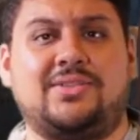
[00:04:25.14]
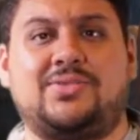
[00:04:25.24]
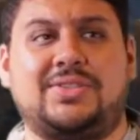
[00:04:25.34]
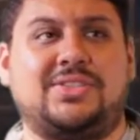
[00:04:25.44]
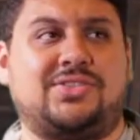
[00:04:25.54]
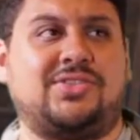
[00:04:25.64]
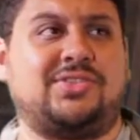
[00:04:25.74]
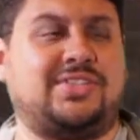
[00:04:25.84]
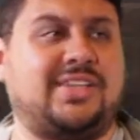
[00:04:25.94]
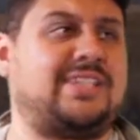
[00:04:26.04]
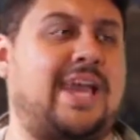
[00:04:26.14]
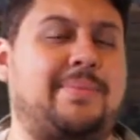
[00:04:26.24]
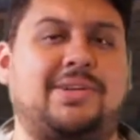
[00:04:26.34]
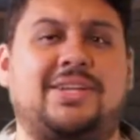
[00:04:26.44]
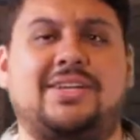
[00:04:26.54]
twists and turns, things
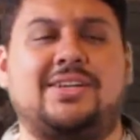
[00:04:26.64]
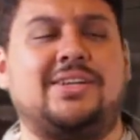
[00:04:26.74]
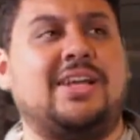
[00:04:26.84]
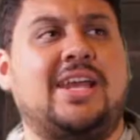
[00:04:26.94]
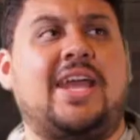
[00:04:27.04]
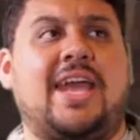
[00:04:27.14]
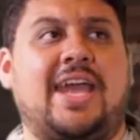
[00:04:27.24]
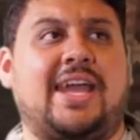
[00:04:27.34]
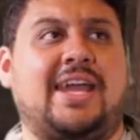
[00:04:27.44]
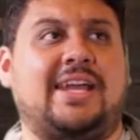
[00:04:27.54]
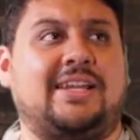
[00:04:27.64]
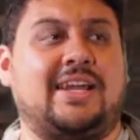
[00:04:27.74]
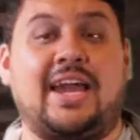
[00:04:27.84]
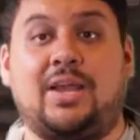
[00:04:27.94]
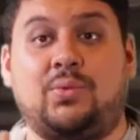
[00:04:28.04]
happening here, and
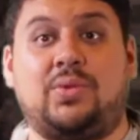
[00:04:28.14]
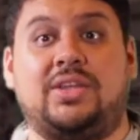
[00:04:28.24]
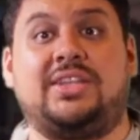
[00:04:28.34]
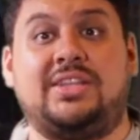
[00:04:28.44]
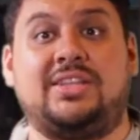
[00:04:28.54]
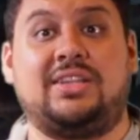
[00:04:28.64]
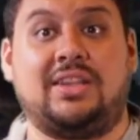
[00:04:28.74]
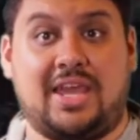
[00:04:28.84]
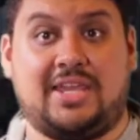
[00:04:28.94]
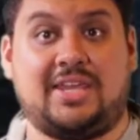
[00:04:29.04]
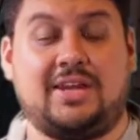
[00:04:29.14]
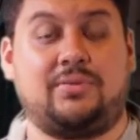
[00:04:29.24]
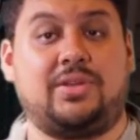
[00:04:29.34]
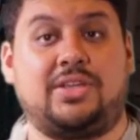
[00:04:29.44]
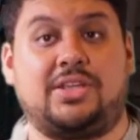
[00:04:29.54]
I really like it. I
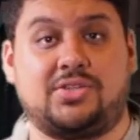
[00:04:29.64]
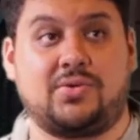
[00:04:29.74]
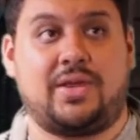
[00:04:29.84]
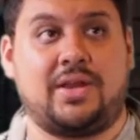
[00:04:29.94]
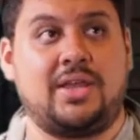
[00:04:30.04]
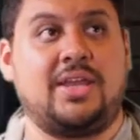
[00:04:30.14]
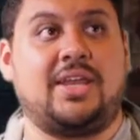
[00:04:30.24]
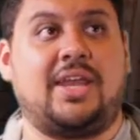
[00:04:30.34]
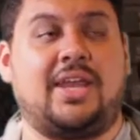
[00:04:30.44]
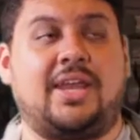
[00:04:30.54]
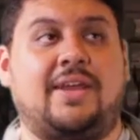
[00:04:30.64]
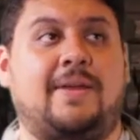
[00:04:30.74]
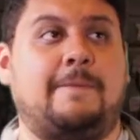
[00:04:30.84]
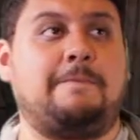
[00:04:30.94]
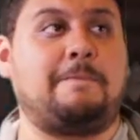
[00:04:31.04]
really enjoy
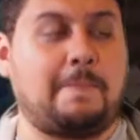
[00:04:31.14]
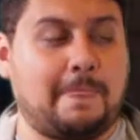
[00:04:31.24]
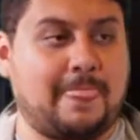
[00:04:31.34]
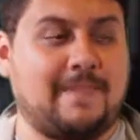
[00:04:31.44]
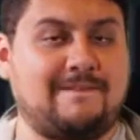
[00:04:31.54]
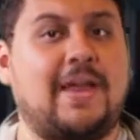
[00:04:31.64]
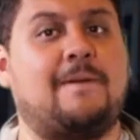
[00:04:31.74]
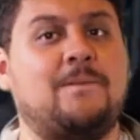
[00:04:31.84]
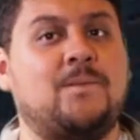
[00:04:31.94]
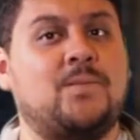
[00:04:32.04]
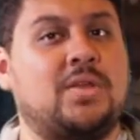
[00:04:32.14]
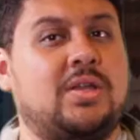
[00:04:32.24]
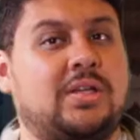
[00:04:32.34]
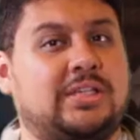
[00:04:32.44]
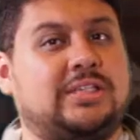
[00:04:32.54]
it. Now,
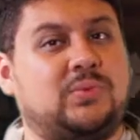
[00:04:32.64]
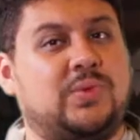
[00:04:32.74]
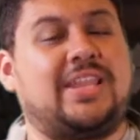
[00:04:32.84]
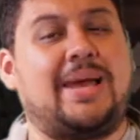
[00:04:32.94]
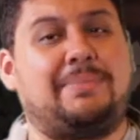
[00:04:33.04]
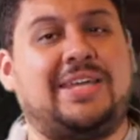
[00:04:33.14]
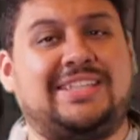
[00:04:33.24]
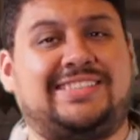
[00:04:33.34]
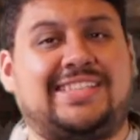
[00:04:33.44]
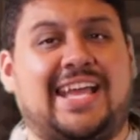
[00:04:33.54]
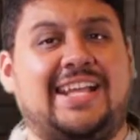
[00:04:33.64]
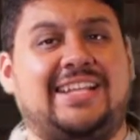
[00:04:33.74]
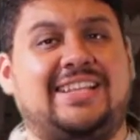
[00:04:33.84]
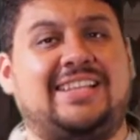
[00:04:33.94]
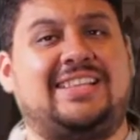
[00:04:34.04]
with that being
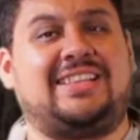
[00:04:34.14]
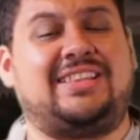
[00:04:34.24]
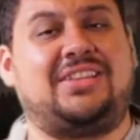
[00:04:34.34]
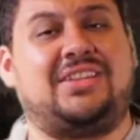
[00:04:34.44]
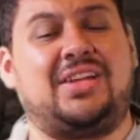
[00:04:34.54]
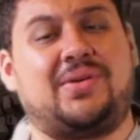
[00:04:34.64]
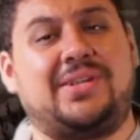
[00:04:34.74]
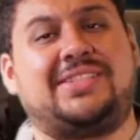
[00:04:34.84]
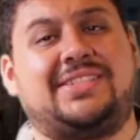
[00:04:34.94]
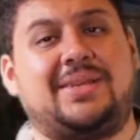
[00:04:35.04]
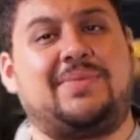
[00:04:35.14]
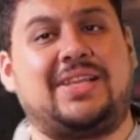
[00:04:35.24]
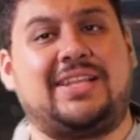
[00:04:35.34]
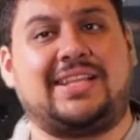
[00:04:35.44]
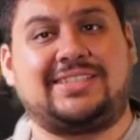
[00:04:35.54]
said, there is
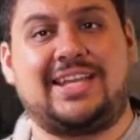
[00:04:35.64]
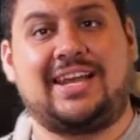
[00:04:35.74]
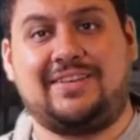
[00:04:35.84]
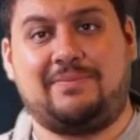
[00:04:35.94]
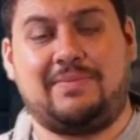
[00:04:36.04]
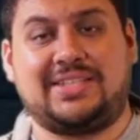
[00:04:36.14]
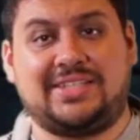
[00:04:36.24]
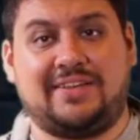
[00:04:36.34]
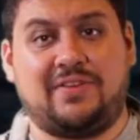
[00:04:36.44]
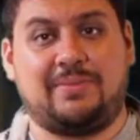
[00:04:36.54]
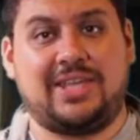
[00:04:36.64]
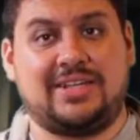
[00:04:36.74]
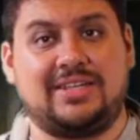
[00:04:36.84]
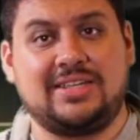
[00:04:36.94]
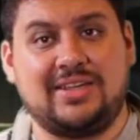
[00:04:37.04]
something that's kind of missing from
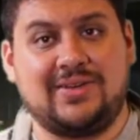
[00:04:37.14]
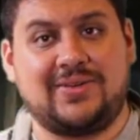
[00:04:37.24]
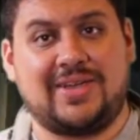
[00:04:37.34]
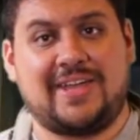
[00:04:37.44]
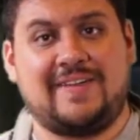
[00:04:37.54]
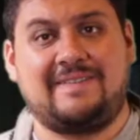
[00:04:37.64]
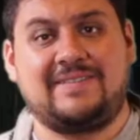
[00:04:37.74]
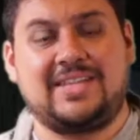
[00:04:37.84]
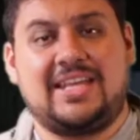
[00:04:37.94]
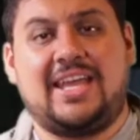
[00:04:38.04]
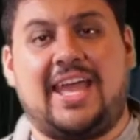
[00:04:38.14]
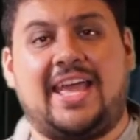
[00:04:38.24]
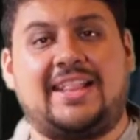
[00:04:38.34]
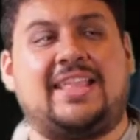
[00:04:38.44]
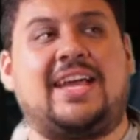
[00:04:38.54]
it. Okay,
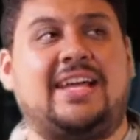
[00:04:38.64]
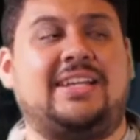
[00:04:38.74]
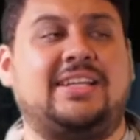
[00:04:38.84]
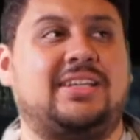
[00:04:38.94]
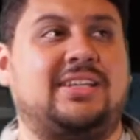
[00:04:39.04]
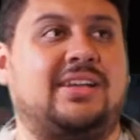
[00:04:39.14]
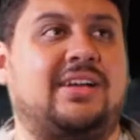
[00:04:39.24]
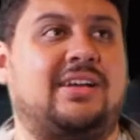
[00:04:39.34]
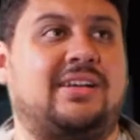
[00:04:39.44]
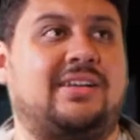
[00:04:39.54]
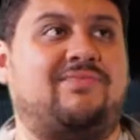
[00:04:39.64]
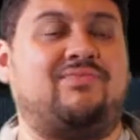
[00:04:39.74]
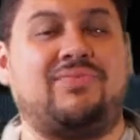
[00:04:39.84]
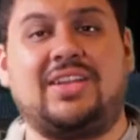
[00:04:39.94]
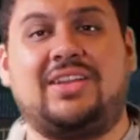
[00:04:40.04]
and that
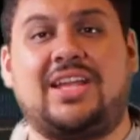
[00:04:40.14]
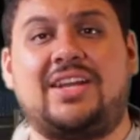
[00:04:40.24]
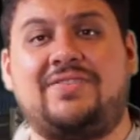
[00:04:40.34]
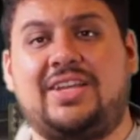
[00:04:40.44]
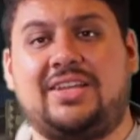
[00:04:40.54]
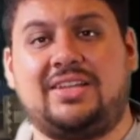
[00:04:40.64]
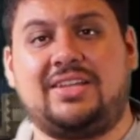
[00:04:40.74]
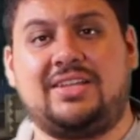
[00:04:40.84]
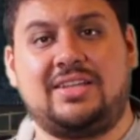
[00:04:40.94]
a lot of it,